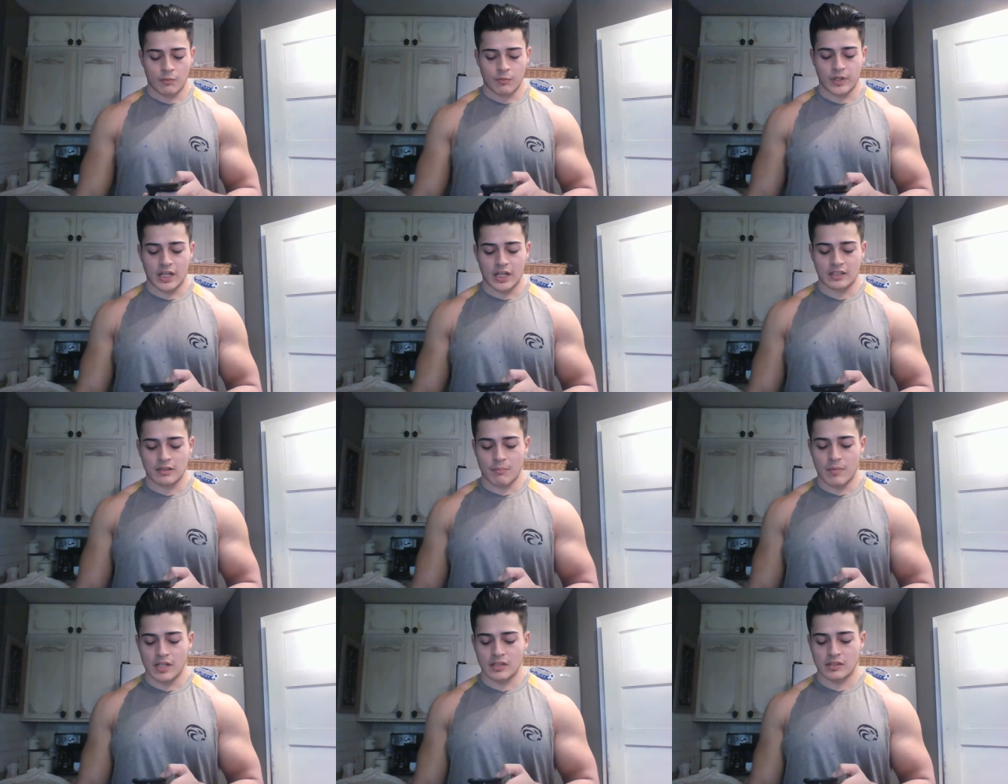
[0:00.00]
We
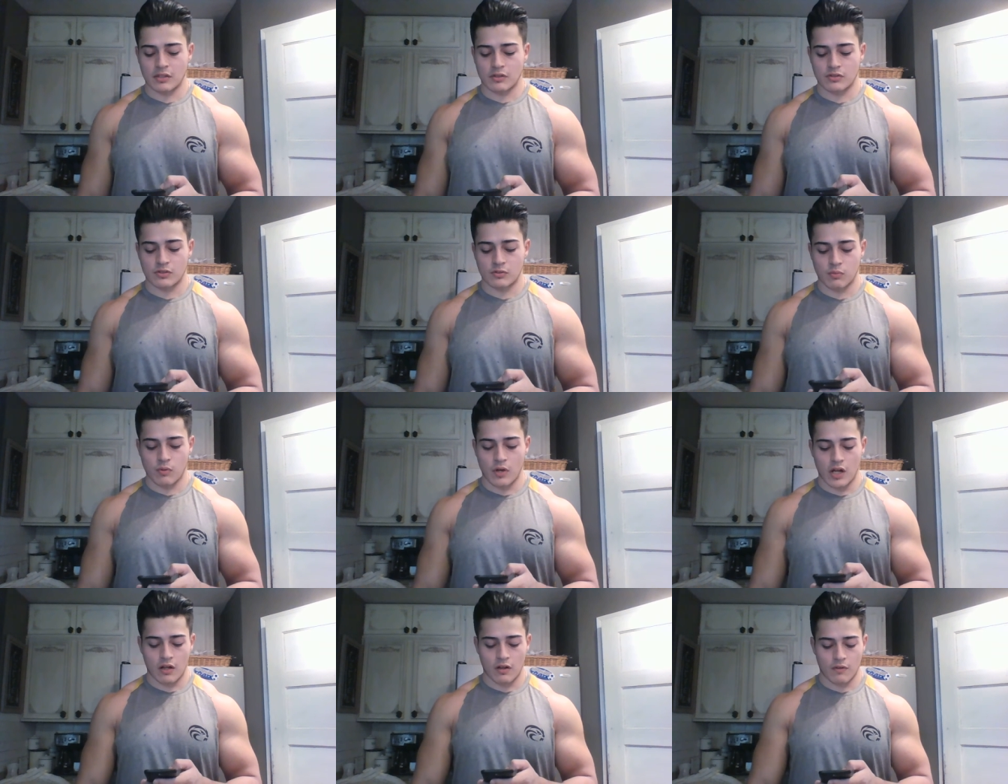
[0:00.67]
got the
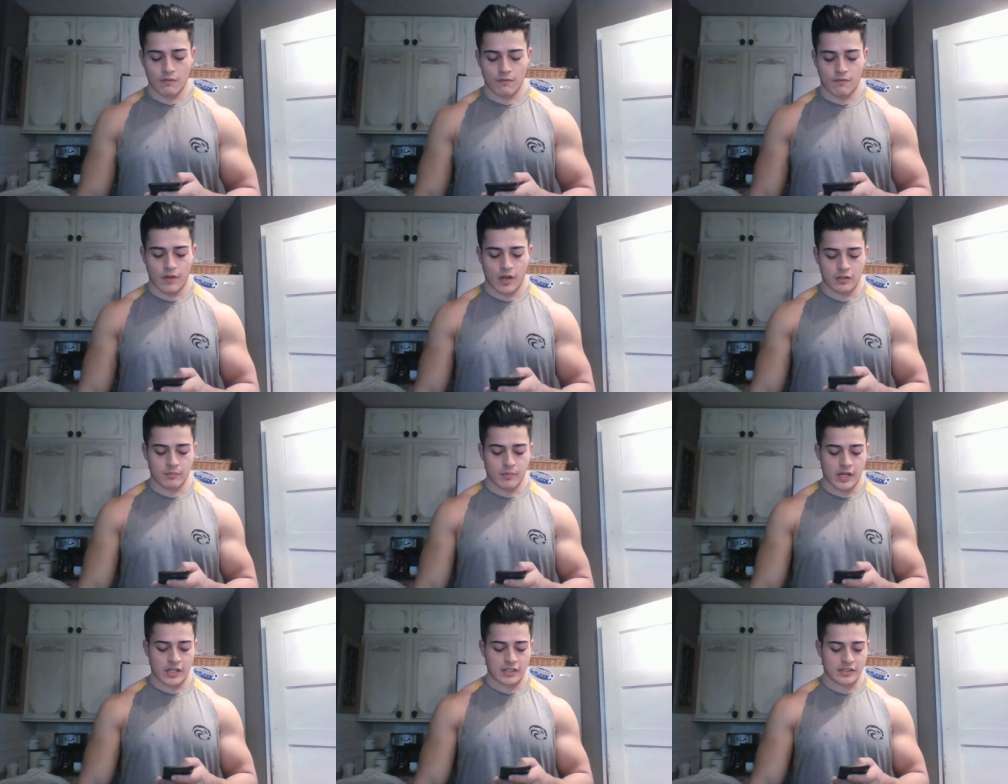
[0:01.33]
Mesoswell
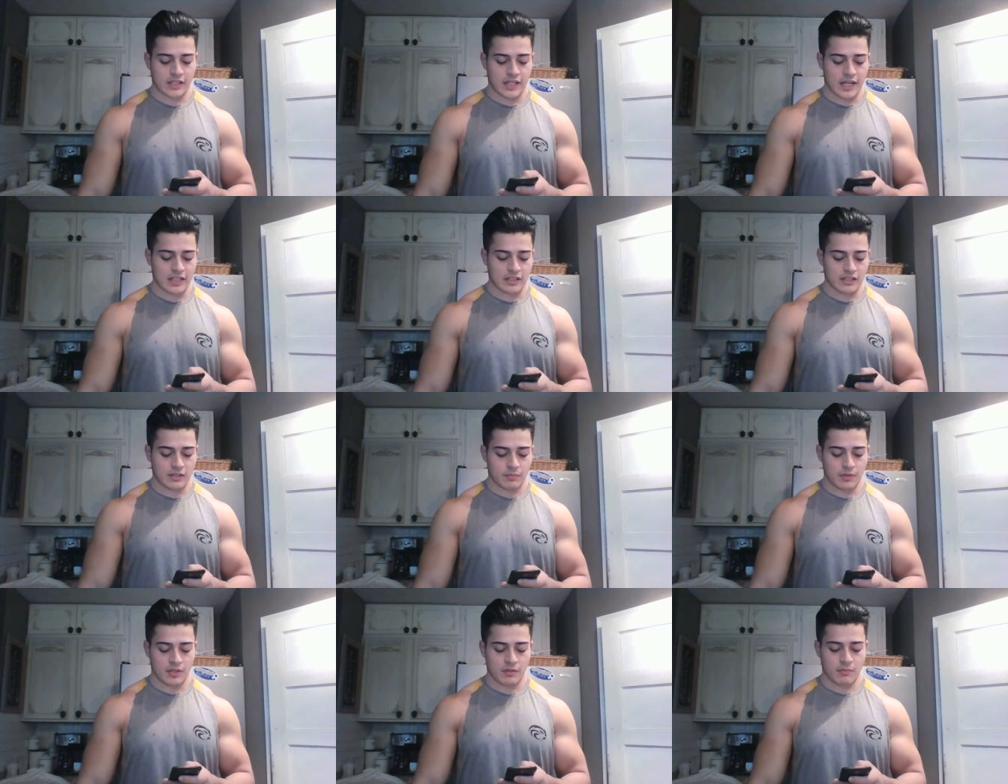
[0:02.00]
volumizing
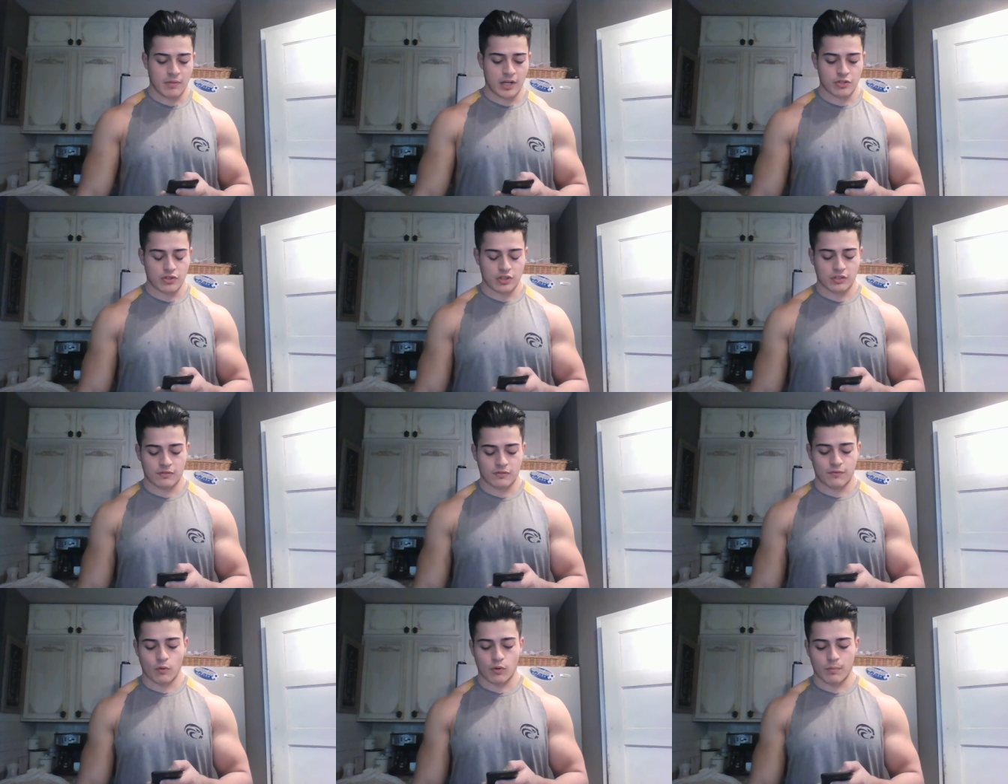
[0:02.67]
ATP
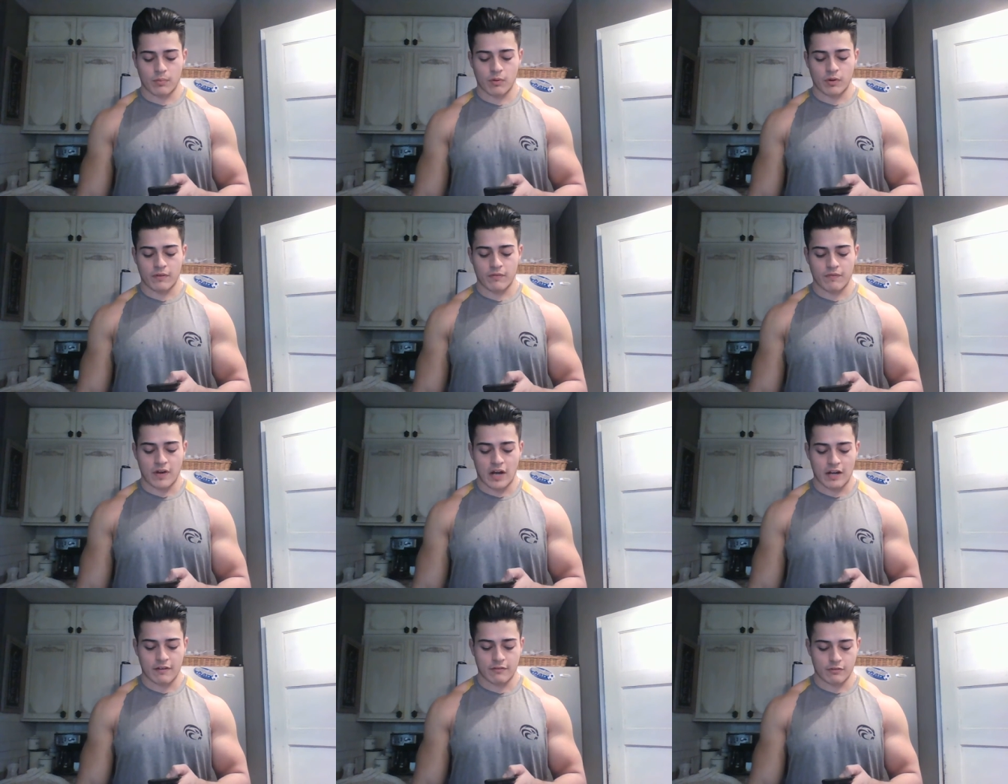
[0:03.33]
matrix,
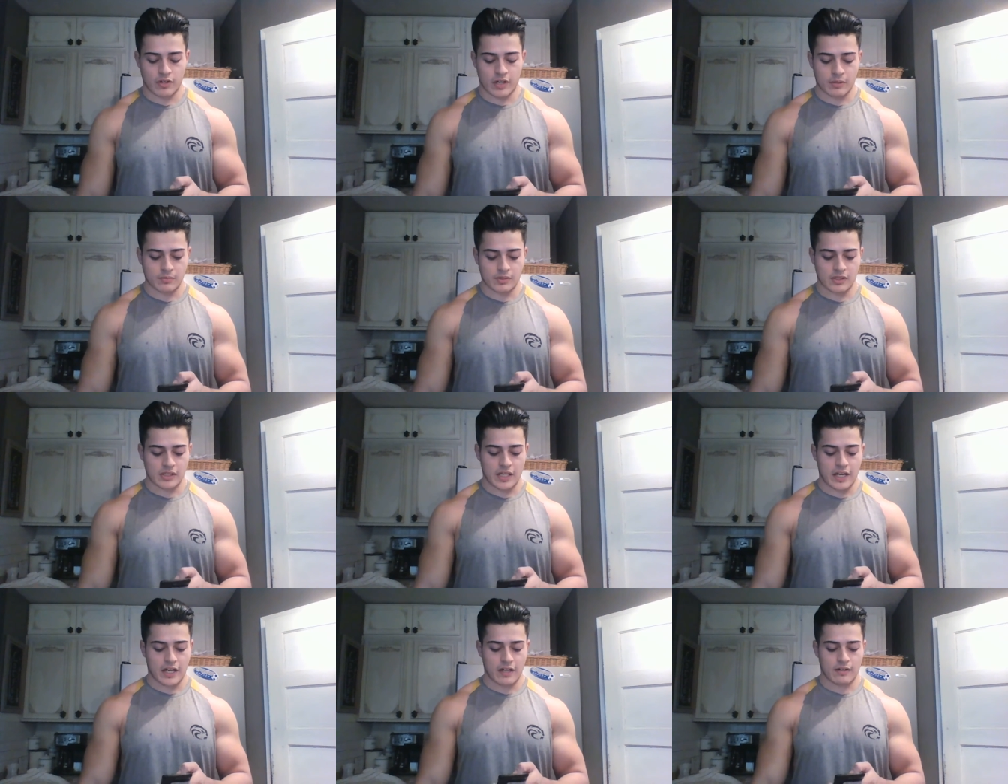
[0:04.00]
4.5 grams
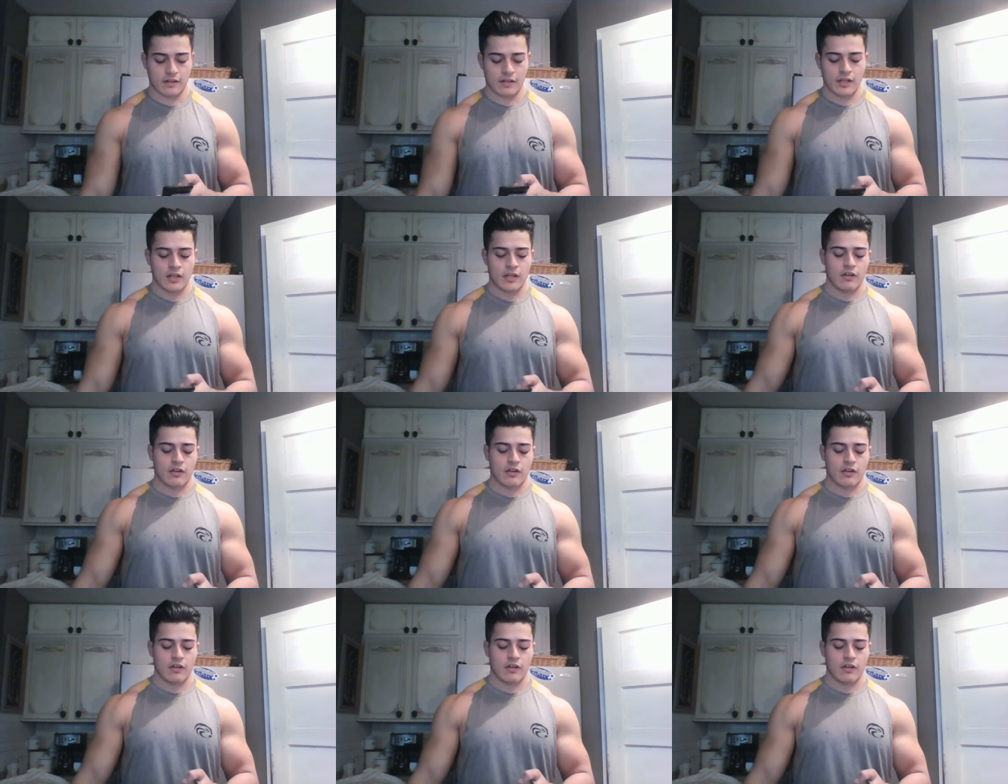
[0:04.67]
of that.